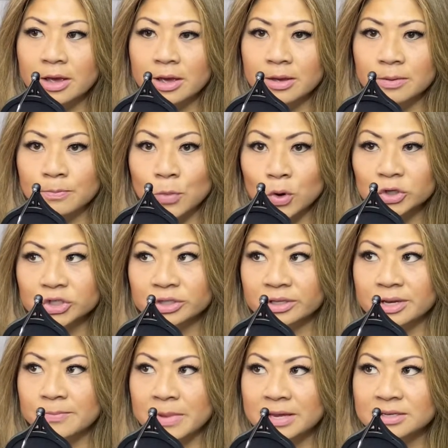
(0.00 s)

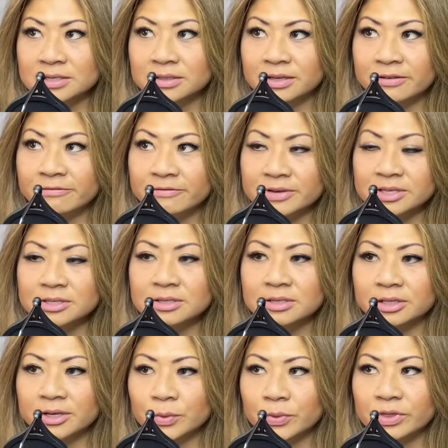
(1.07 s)
emotionally, mentally, and
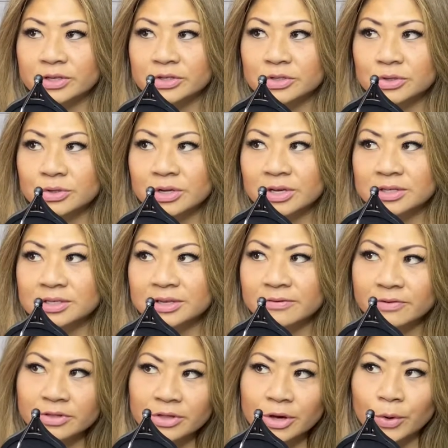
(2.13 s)
physically with the students,
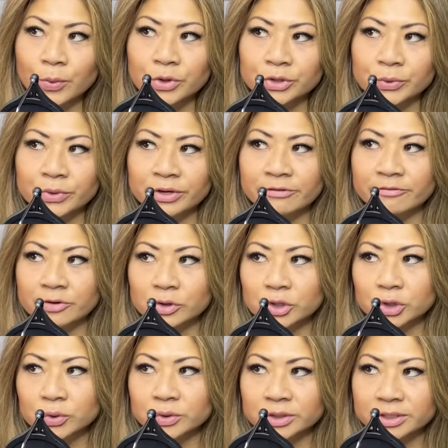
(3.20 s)
even though we're doing it
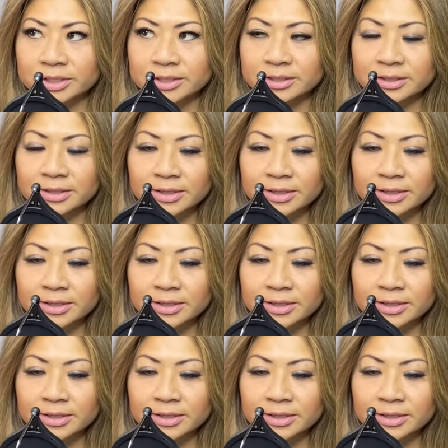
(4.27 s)
virtually.